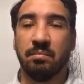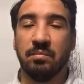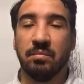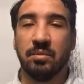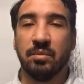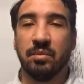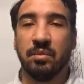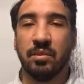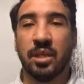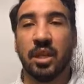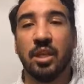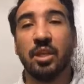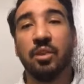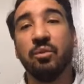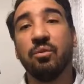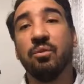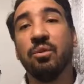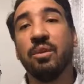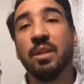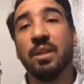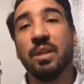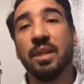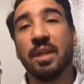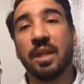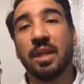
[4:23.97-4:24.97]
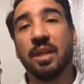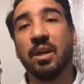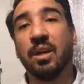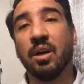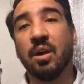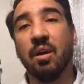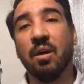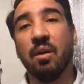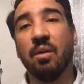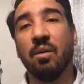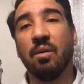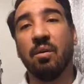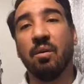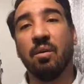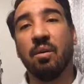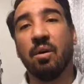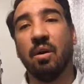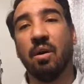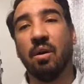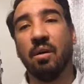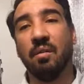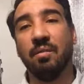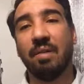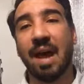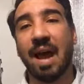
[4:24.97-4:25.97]
so that you can let go
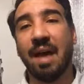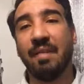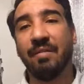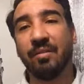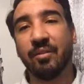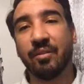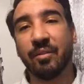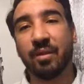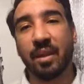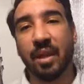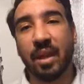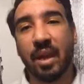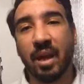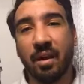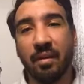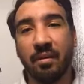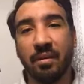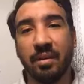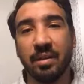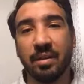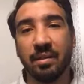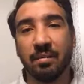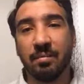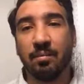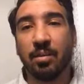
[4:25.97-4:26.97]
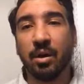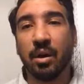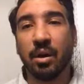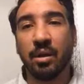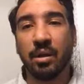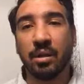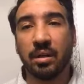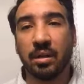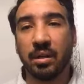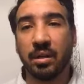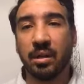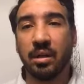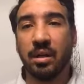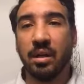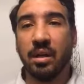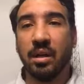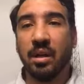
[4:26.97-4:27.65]
of having to carry the burden